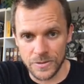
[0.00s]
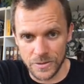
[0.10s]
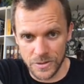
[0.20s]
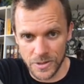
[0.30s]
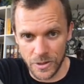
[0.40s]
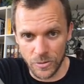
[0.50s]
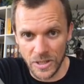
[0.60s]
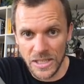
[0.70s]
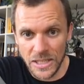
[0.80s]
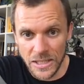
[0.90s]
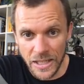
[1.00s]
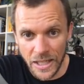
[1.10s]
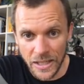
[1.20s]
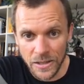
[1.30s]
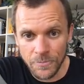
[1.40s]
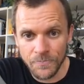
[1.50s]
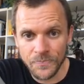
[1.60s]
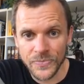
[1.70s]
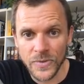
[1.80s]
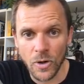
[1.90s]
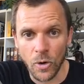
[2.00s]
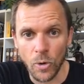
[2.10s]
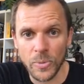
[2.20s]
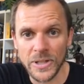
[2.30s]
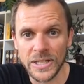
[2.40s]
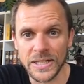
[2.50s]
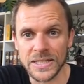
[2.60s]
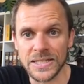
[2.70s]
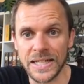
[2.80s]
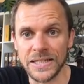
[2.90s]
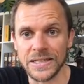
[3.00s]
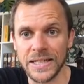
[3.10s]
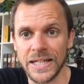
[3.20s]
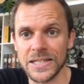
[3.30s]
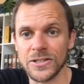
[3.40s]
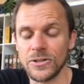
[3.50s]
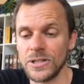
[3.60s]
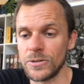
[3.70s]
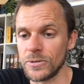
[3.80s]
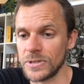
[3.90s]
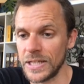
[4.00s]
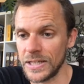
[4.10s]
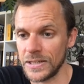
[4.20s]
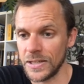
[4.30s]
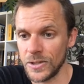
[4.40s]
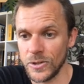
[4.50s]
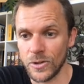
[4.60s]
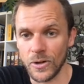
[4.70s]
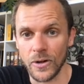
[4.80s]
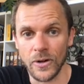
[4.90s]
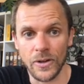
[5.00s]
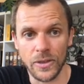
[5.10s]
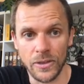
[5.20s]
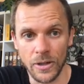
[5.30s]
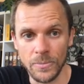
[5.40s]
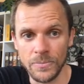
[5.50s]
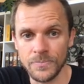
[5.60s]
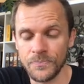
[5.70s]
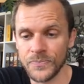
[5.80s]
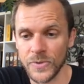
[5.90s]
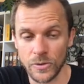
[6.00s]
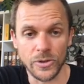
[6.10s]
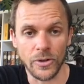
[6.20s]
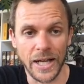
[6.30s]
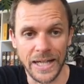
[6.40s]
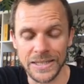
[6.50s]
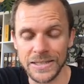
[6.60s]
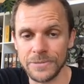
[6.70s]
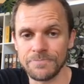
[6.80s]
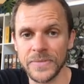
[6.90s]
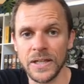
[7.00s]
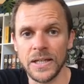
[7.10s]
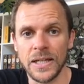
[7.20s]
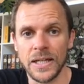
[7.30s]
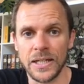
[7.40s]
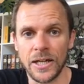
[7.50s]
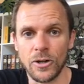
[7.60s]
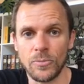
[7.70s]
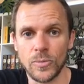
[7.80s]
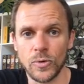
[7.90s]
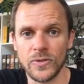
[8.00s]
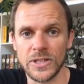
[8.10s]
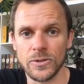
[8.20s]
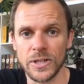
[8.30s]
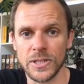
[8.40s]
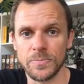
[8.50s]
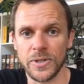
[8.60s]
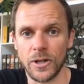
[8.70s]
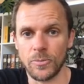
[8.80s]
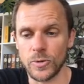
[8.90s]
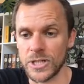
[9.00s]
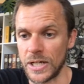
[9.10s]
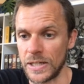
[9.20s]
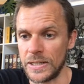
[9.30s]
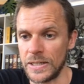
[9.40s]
So inhale, open and extend, externally rotate your thumb or your hand, and now move into this Piaomu Zhang